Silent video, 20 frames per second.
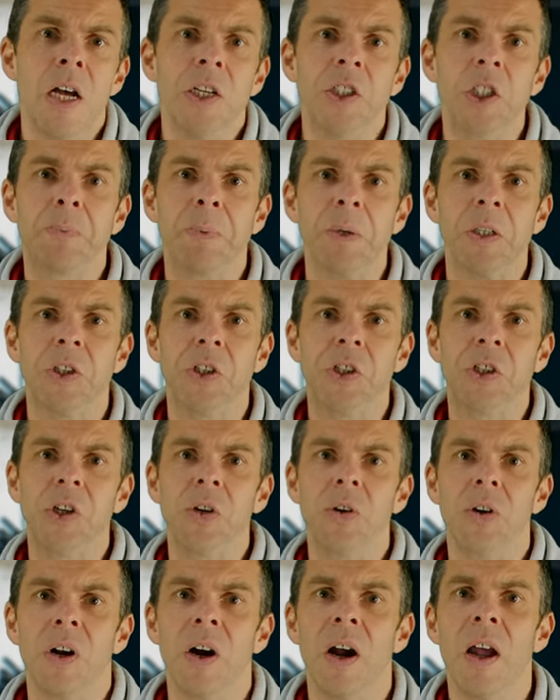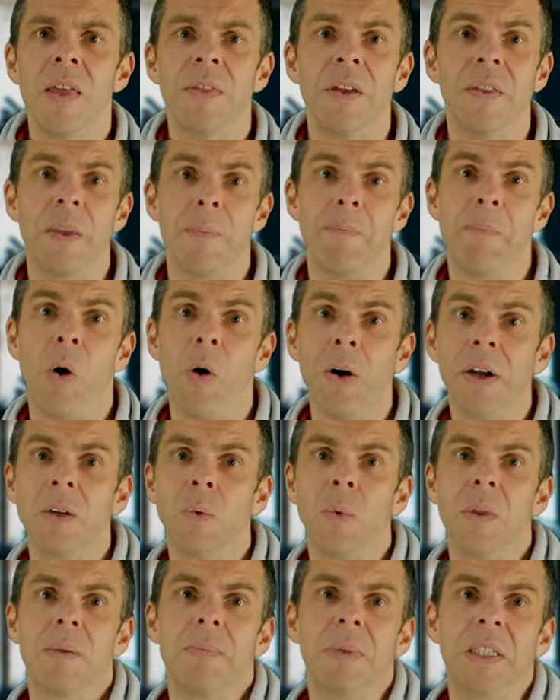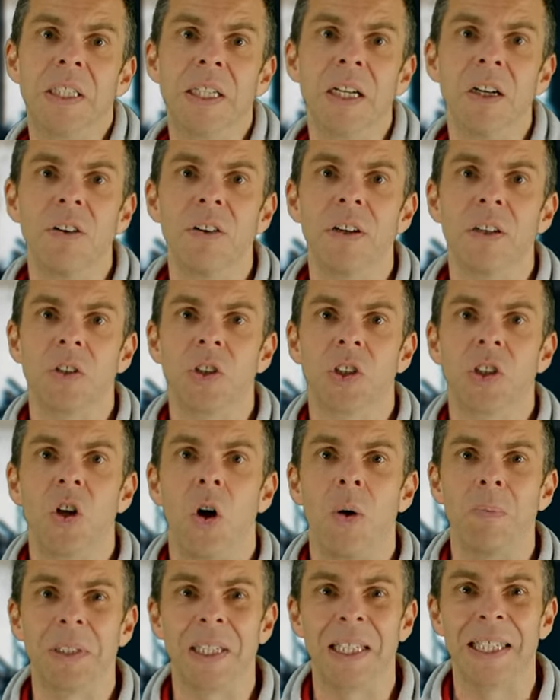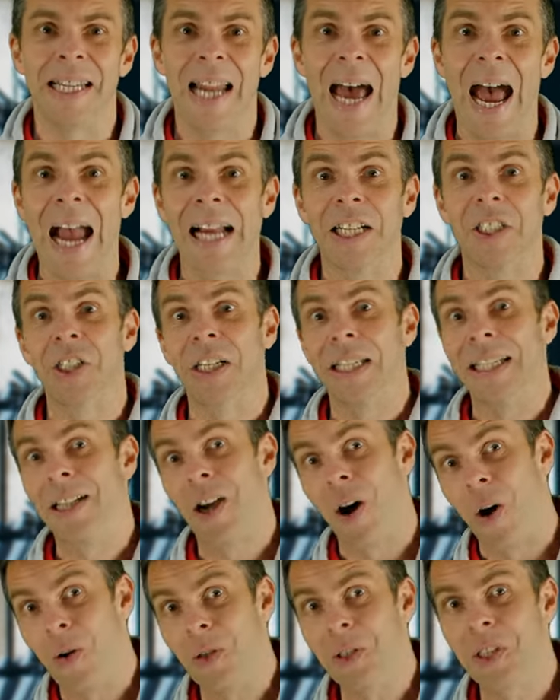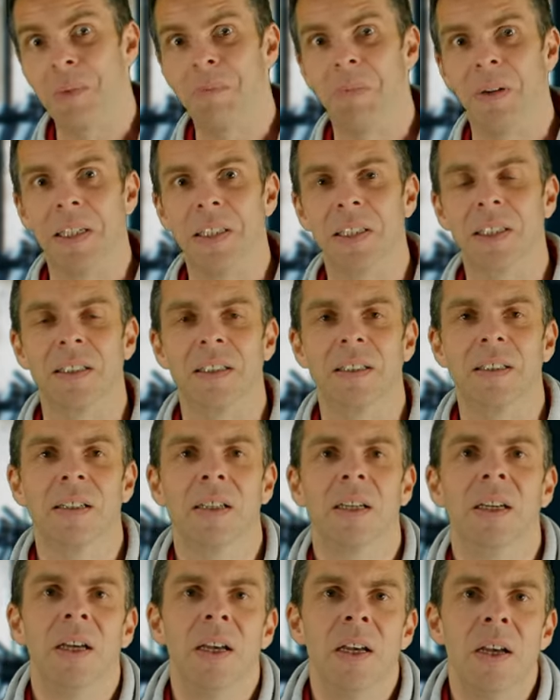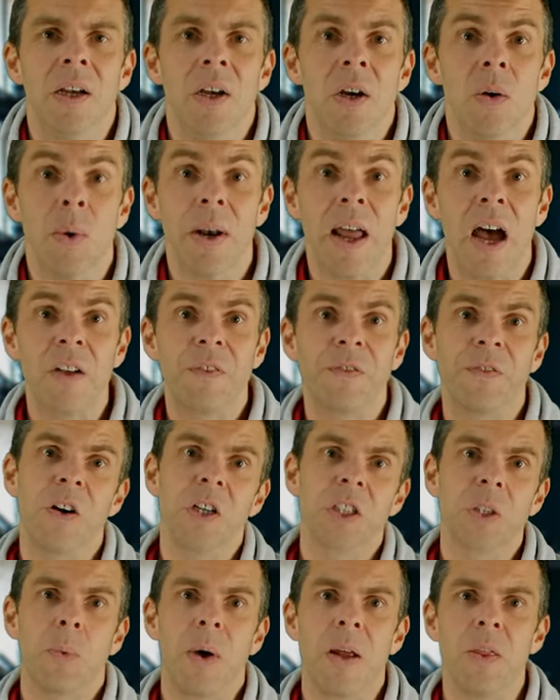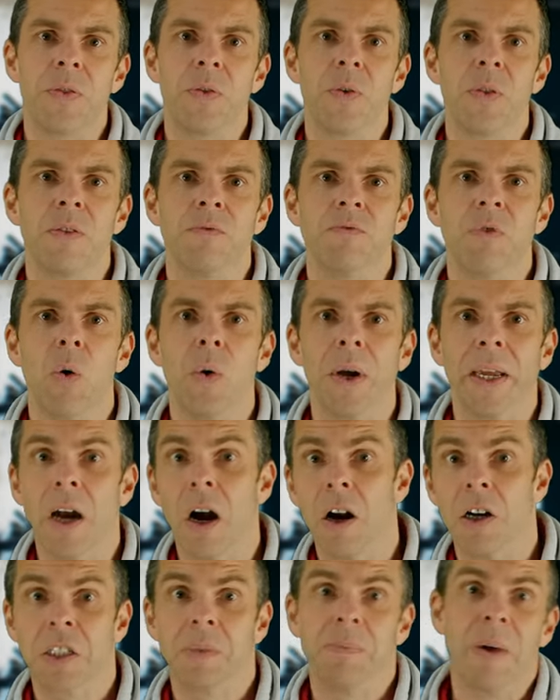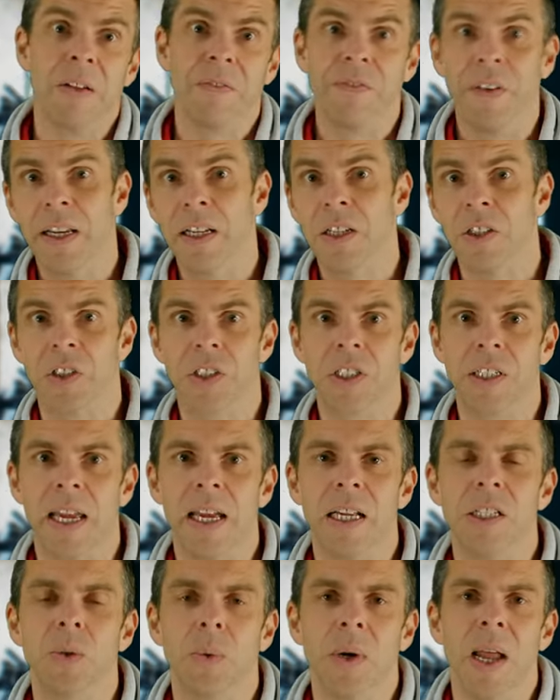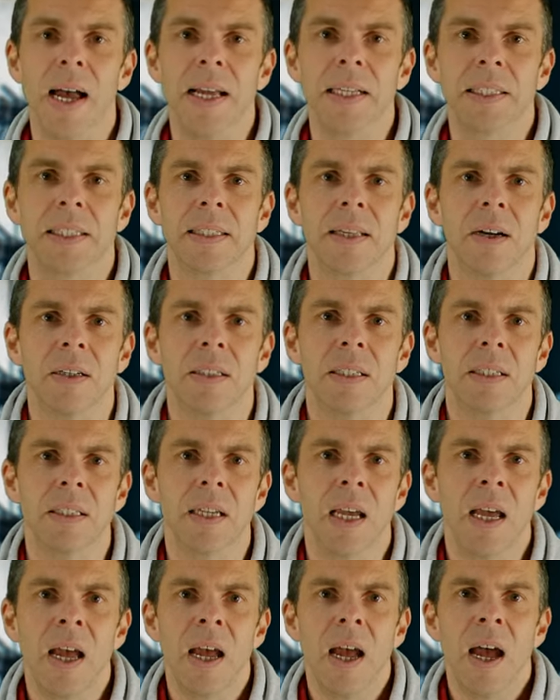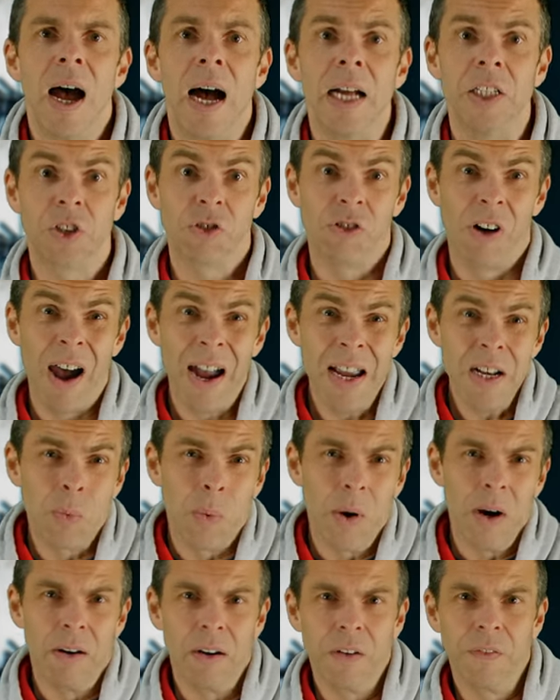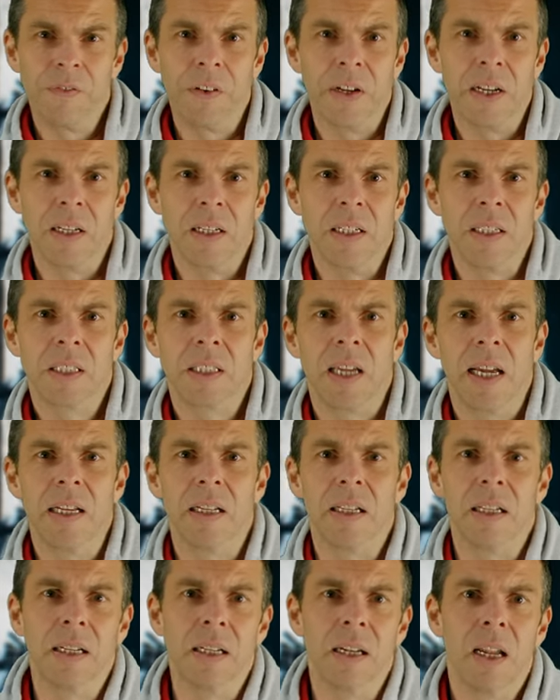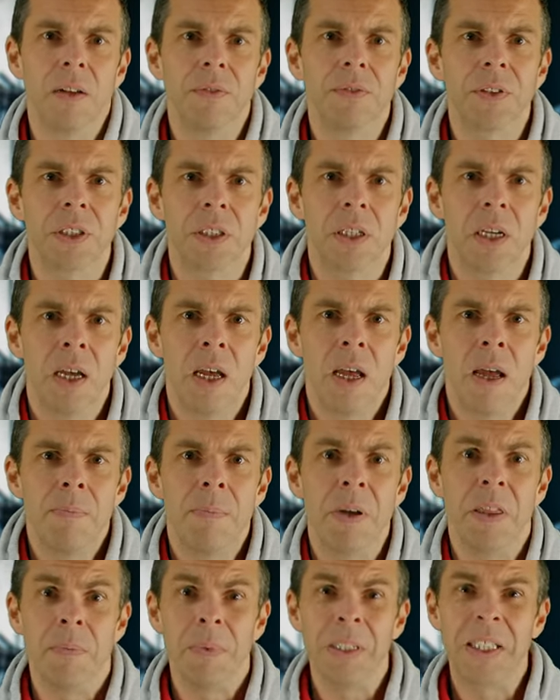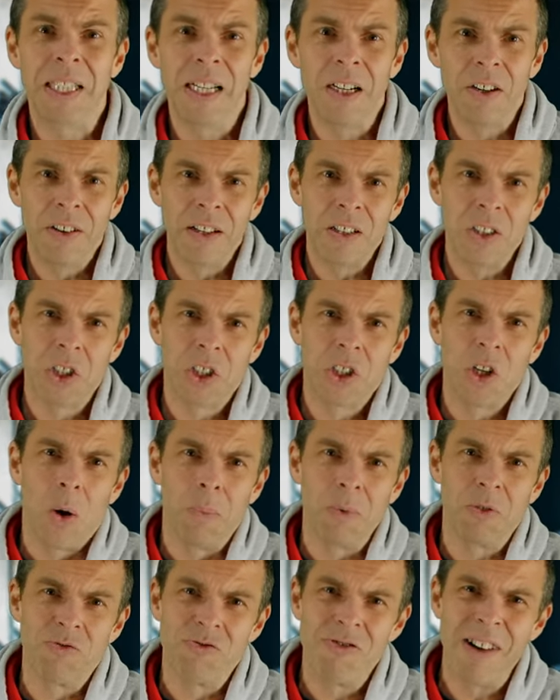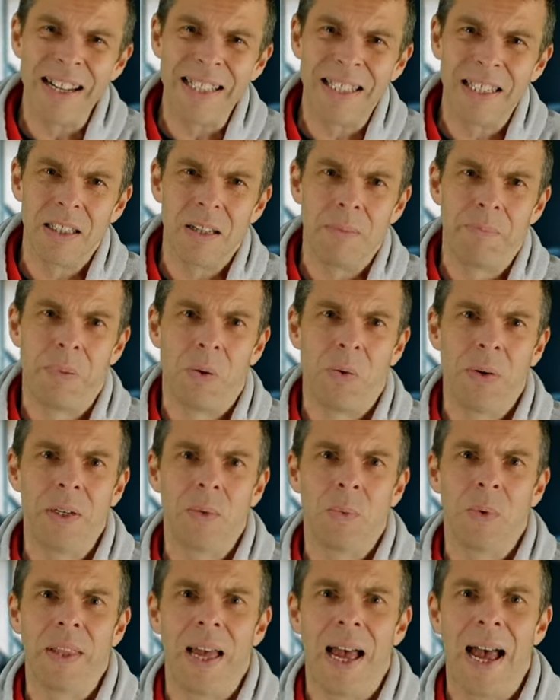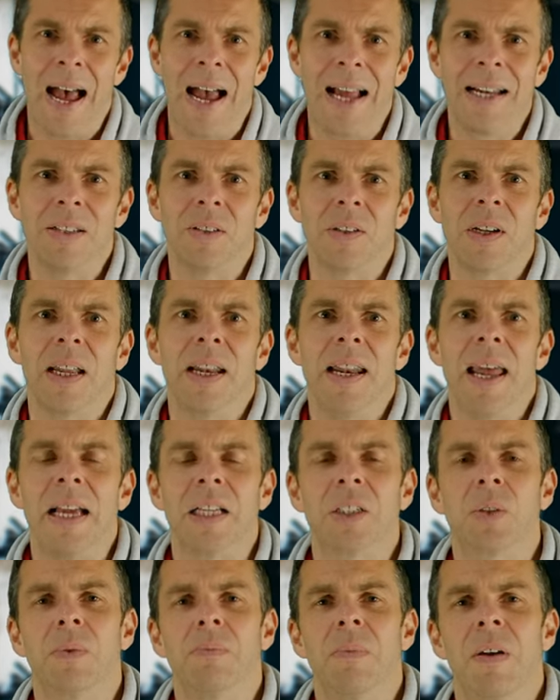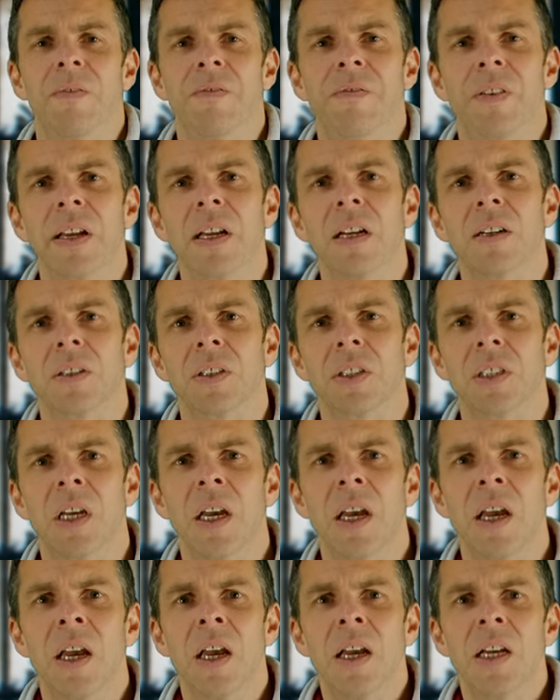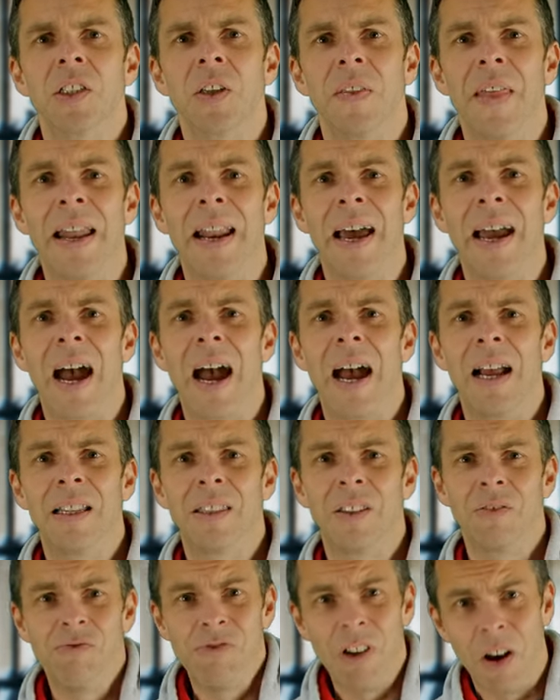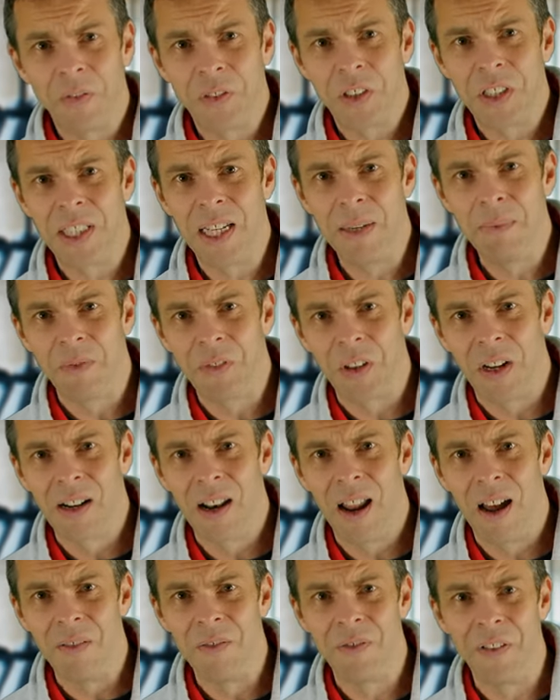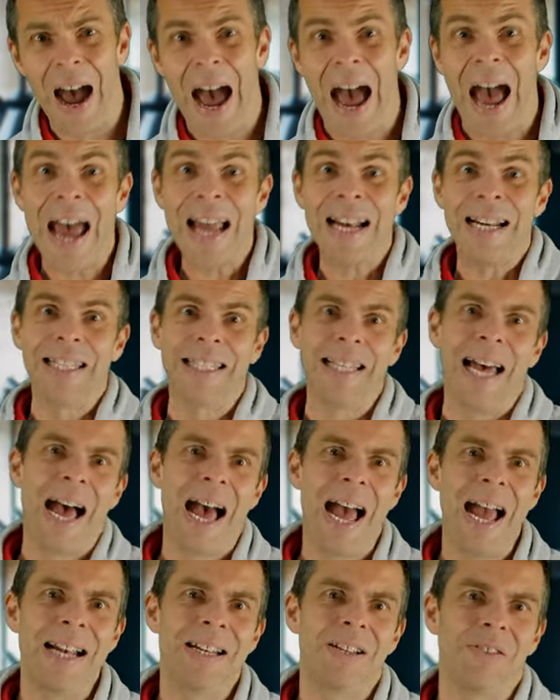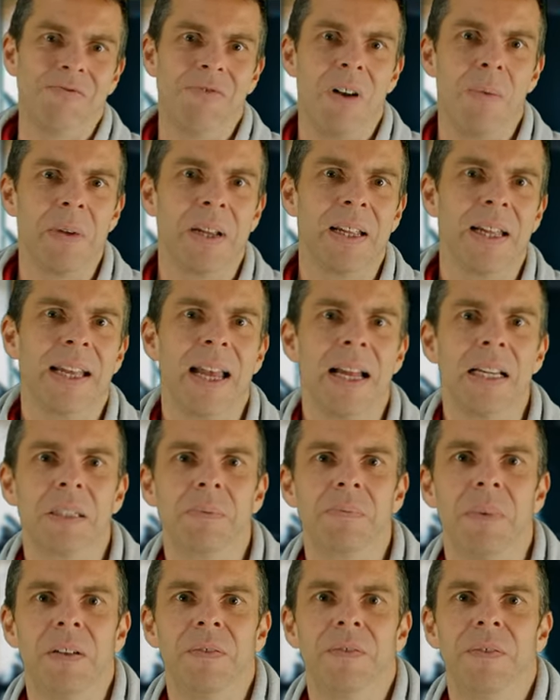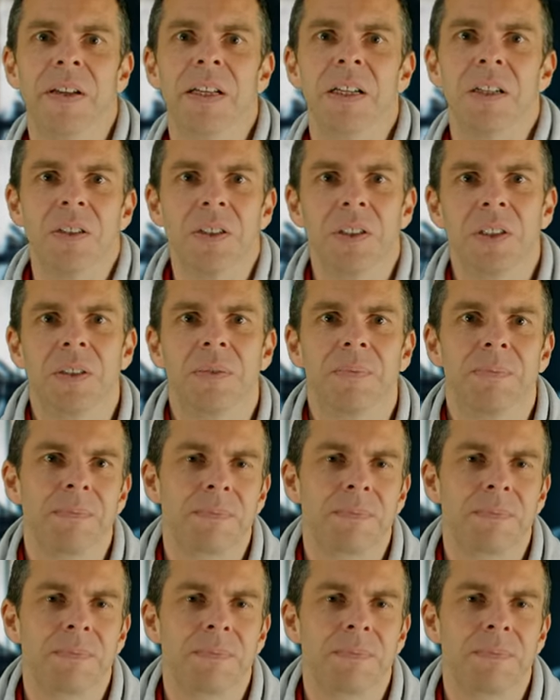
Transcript: Just be sure that the point where the material stops doesn't actually cause a blister. When I first went through the rowing hurts my fingers stage when I started, I tried wearing fingerless cycling gloves but the material stopped right at the point where the handle connects with my fingers. So then I had the rough seam of the glove and the handle rubbing against my fingers.